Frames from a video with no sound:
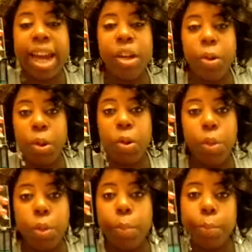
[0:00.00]
get at your
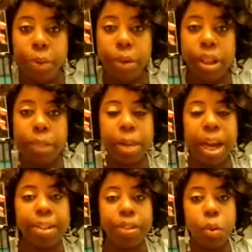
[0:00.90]
local beauty
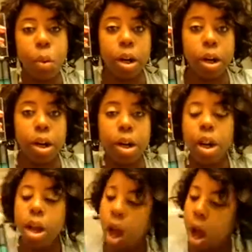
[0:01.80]
supply store.
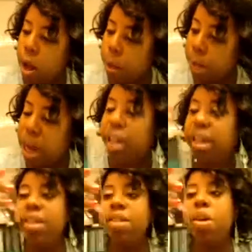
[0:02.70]

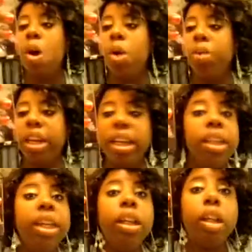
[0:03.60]
This is called the
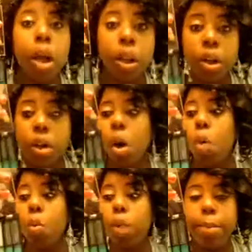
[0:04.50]
Clean
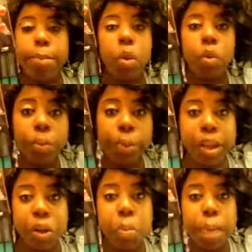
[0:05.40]
Color Rainbow
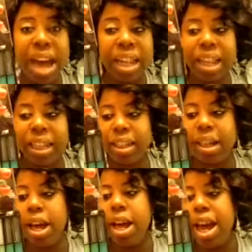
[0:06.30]
Splendor
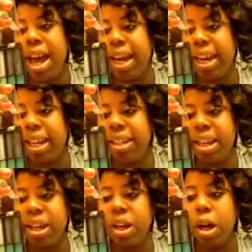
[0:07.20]
Palette, and
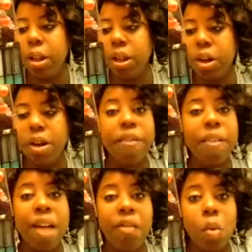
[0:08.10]
it's in color
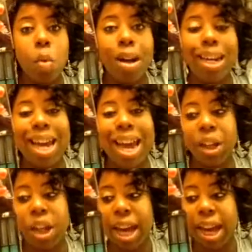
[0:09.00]

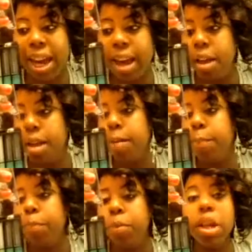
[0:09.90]
501-A,
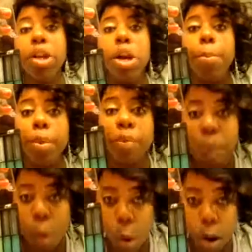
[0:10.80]

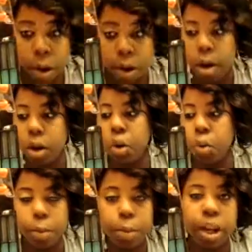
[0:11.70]
number 4,
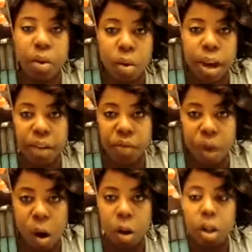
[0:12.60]
Caribbean
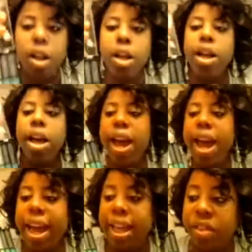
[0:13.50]
Rainbow.
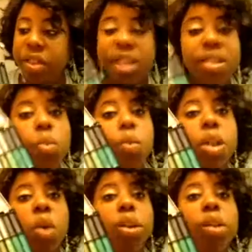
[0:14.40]
And this
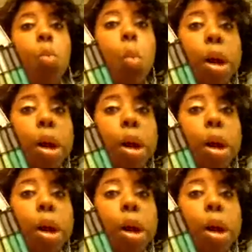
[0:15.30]
was only